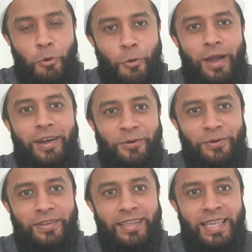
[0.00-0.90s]

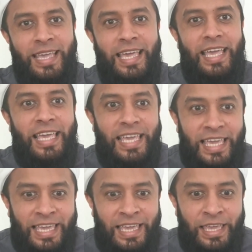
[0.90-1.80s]
Wow.
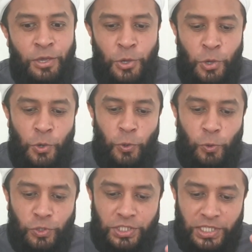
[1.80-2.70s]
He
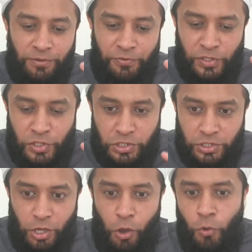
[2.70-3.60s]
who suffered
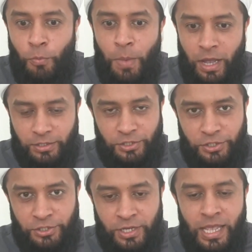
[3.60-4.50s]
so
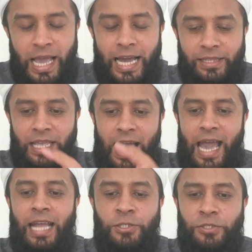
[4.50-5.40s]
much at the
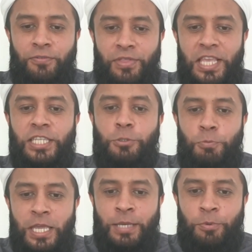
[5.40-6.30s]
hands of these
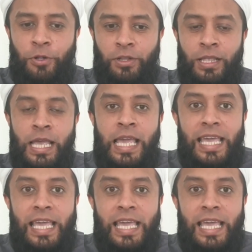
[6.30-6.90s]
people,